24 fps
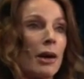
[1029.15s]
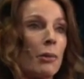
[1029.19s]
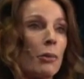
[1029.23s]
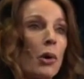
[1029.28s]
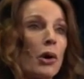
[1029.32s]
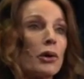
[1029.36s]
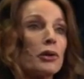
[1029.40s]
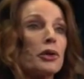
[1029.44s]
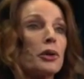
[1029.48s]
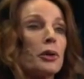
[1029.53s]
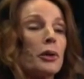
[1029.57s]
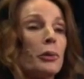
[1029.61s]
and
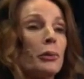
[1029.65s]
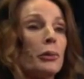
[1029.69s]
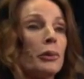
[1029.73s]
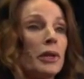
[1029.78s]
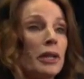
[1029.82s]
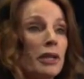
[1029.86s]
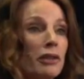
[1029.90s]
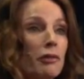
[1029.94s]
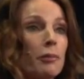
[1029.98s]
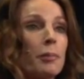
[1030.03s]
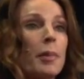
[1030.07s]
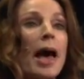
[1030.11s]
want to
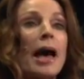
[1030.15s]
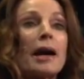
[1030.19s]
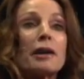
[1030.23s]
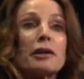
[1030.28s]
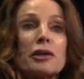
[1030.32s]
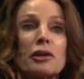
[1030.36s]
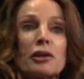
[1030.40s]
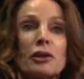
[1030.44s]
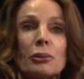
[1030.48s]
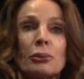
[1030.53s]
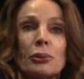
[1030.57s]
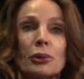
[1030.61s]
give back
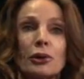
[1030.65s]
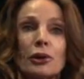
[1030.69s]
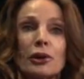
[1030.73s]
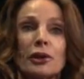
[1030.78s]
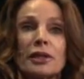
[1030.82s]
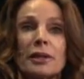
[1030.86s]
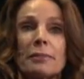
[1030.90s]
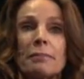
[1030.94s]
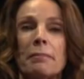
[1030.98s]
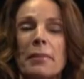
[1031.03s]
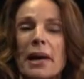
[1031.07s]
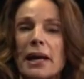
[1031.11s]
to the
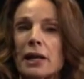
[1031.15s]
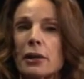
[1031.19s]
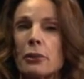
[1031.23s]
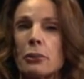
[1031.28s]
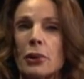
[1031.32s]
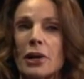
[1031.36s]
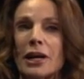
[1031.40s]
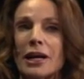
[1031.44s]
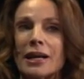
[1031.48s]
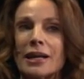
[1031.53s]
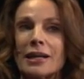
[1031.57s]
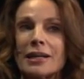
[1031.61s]
world in many
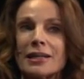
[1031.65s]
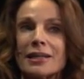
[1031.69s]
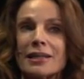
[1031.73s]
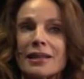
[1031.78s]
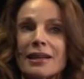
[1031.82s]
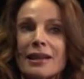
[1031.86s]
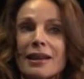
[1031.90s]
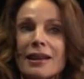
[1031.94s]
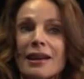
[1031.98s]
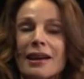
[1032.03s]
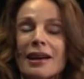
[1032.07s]
ways